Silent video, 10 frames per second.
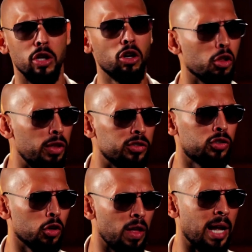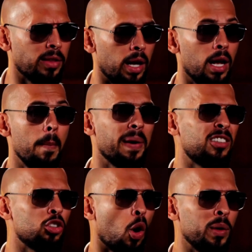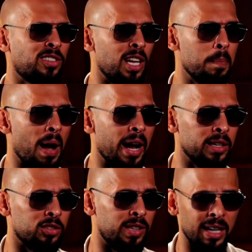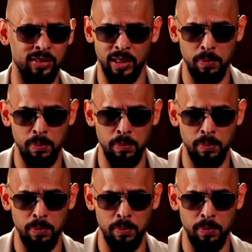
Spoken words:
You're this, you're that, da-da. Because he's always sitting behind his desk.